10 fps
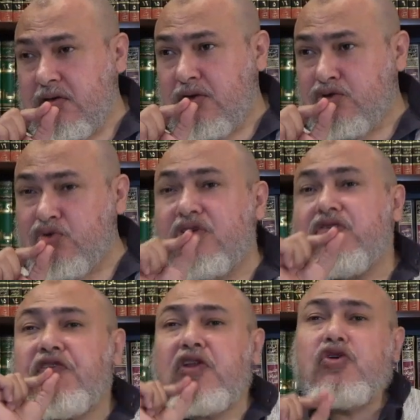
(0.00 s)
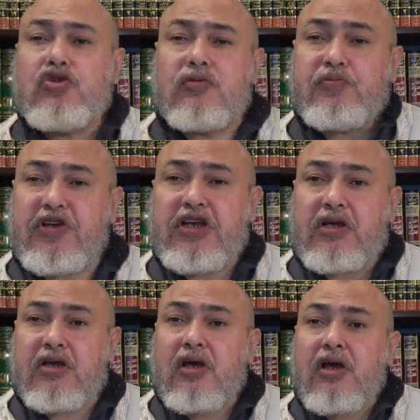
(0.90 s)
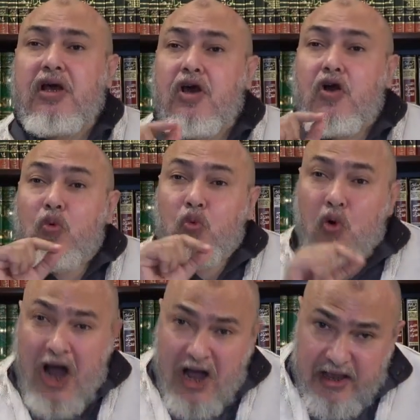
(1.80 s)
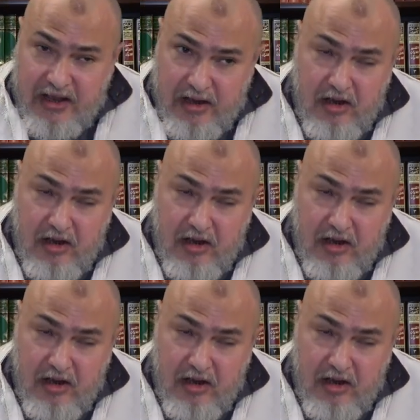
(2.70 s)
to their fellow human being. Why?